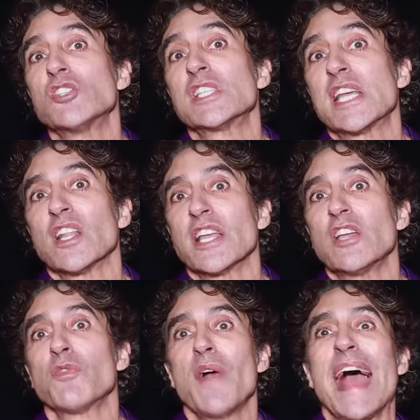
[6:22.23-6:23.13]
is killing
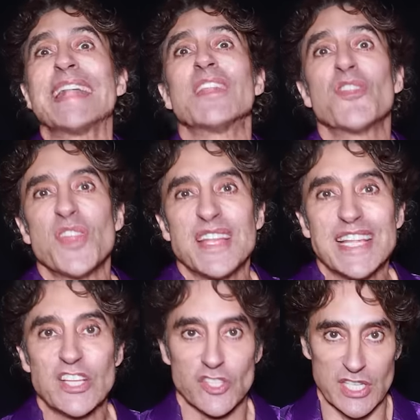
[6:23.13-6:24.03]
your fat and thinning
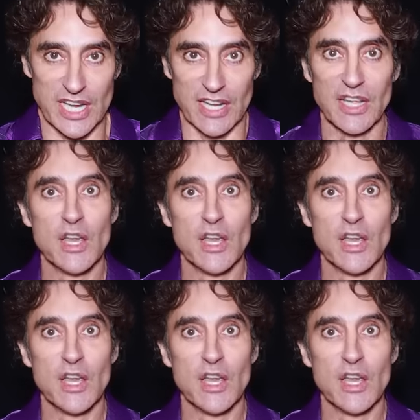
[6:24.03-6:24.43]
your skin.